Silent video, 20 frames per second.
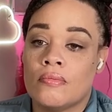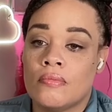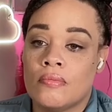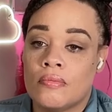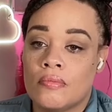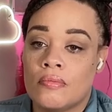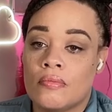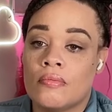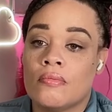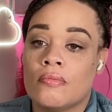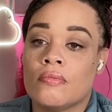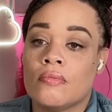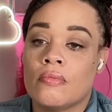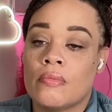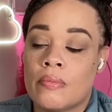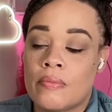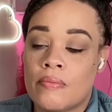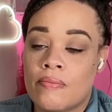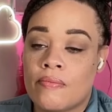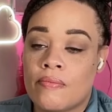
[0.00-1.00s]

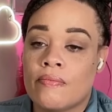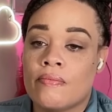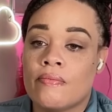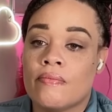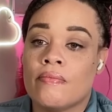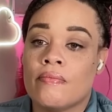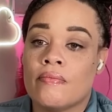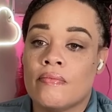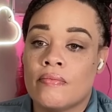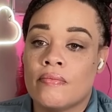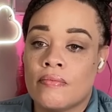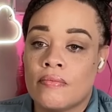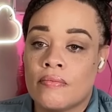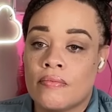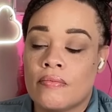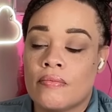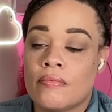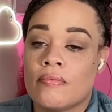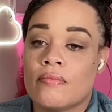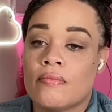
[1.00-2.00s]

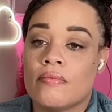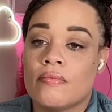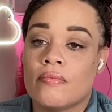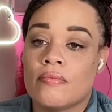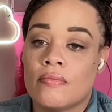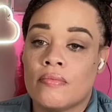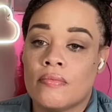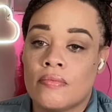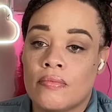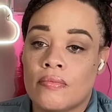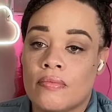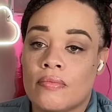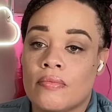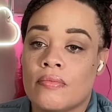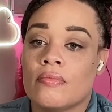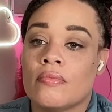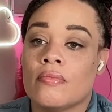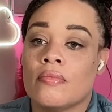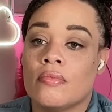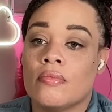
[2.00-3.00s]

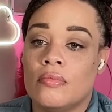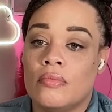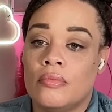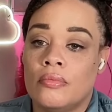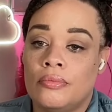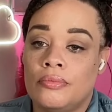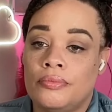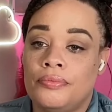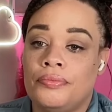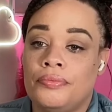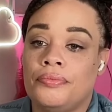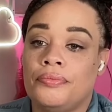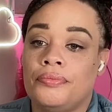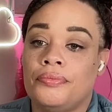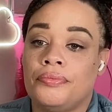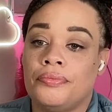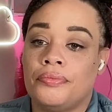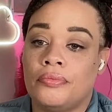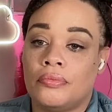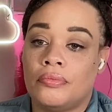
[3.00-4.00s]

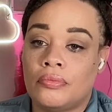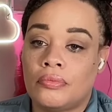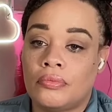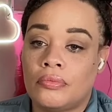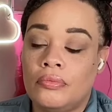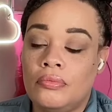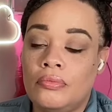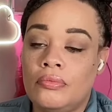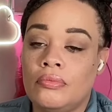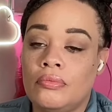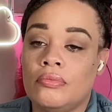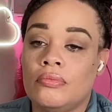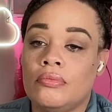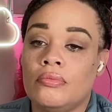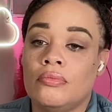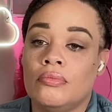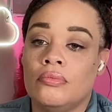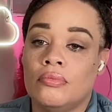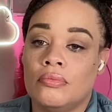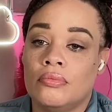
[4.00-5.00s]

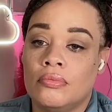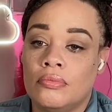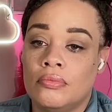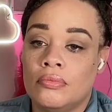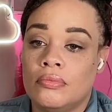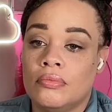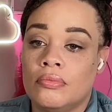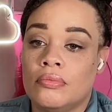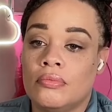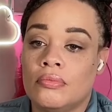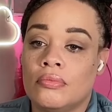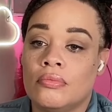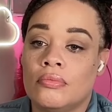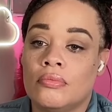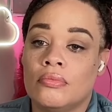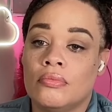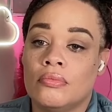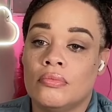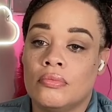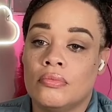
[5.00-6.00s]

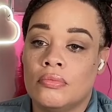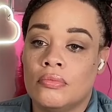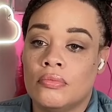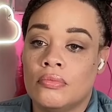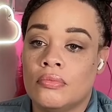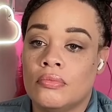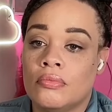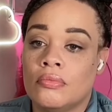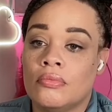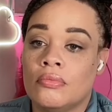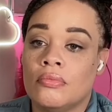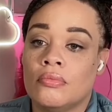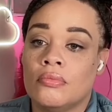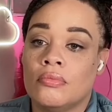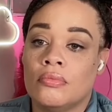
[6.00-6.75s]
(not speaking)